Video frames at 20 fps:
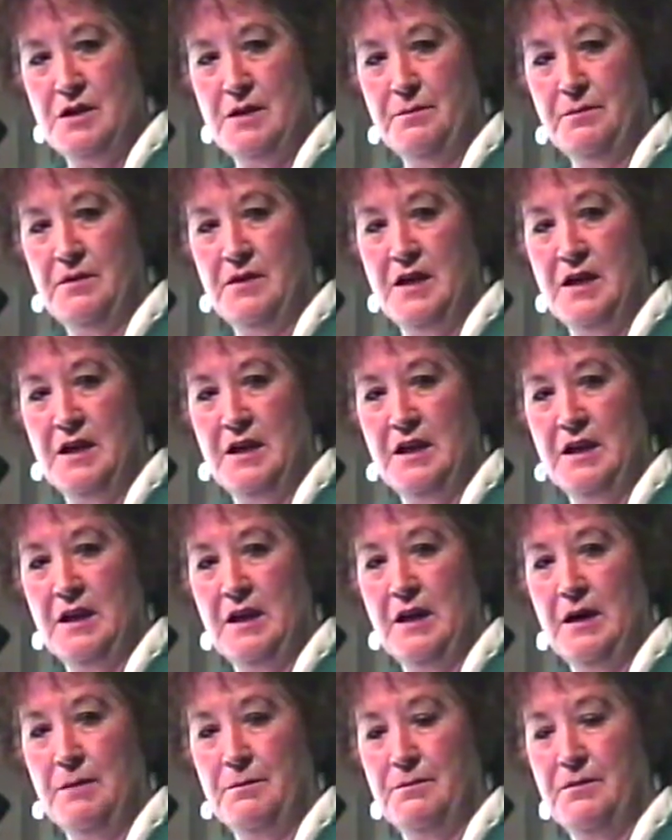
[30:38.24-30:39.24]
finished up there,
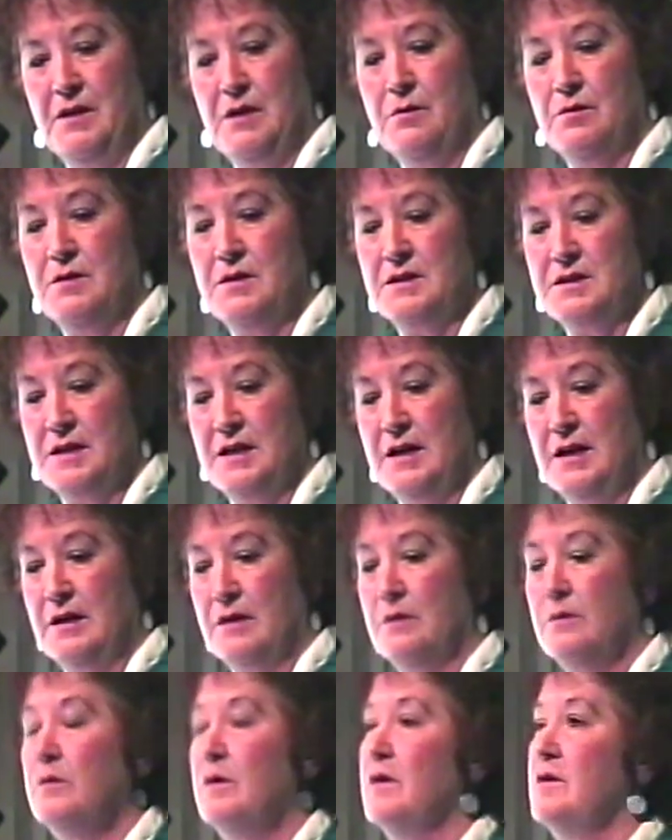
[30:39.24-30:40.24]
getting up there in the
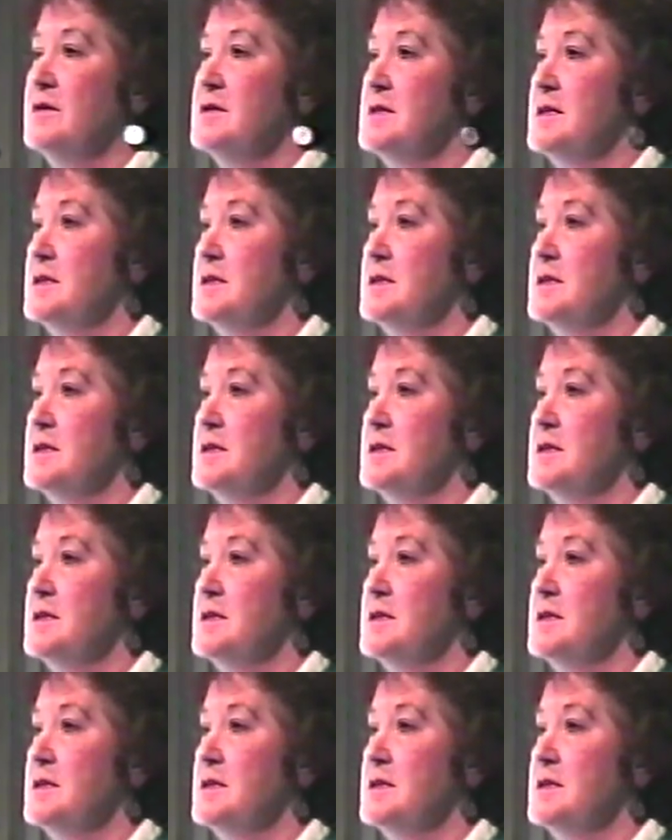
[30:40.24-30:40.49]
dark